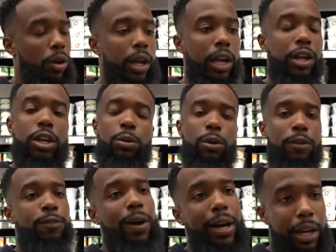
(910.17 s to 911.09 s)
Okay, you know what?
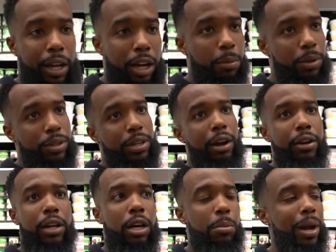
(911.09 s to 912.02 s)
Friday comes,
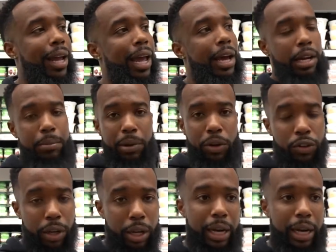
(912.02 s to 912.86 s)
Saturday comes. I can have that milkshake.